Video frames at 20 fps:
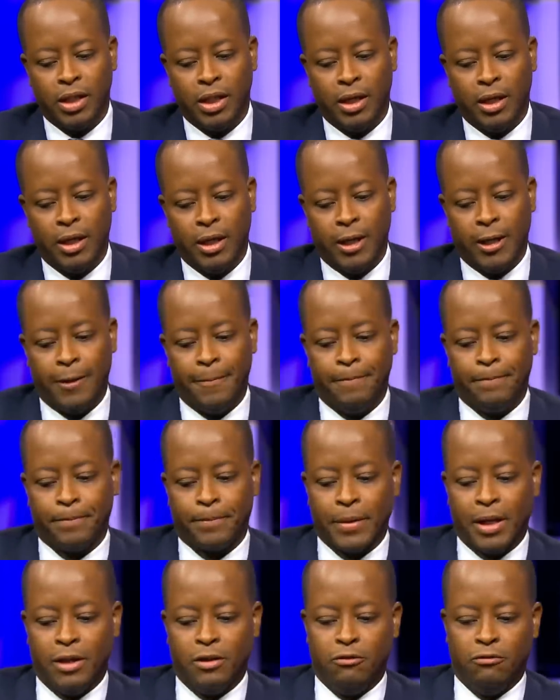
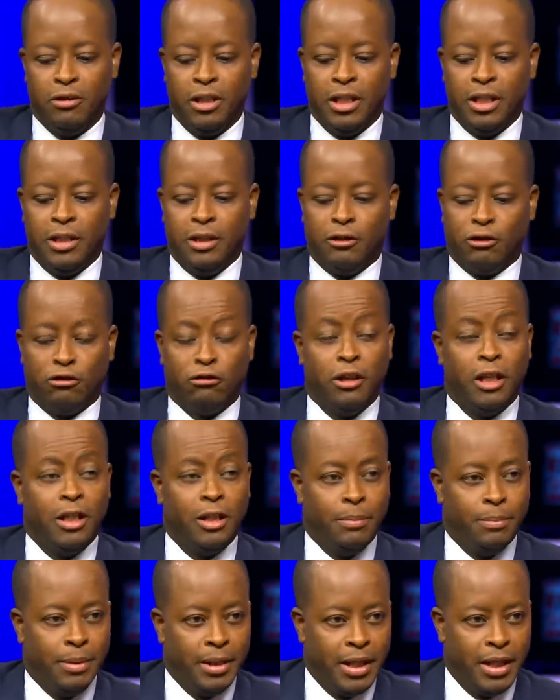has really
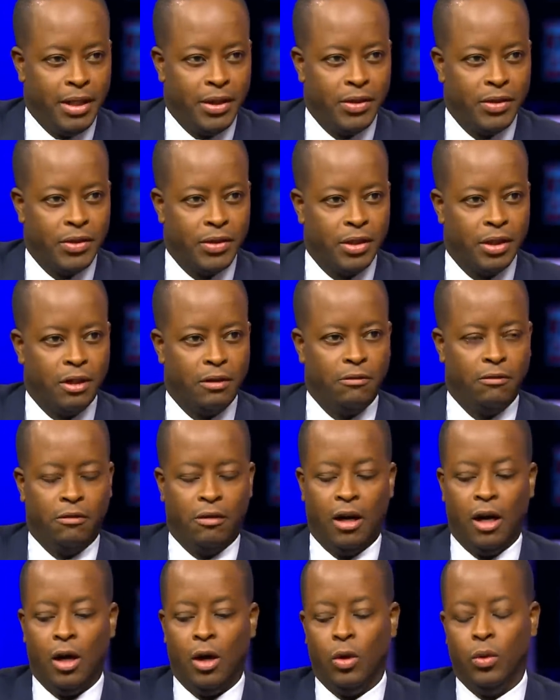trailblazed
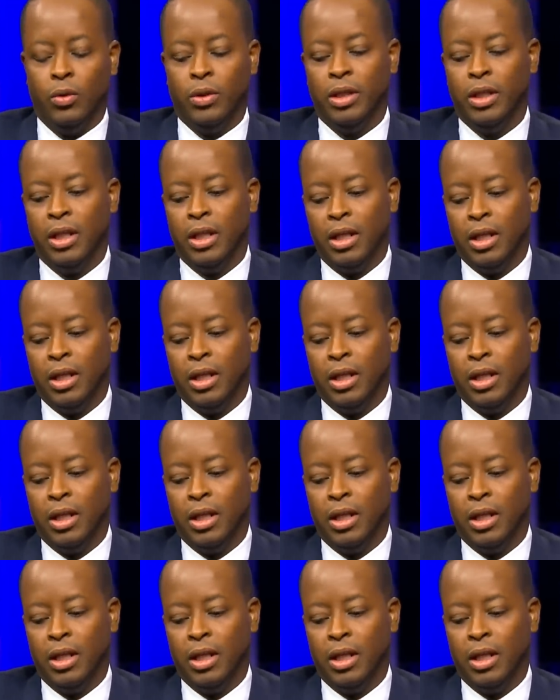around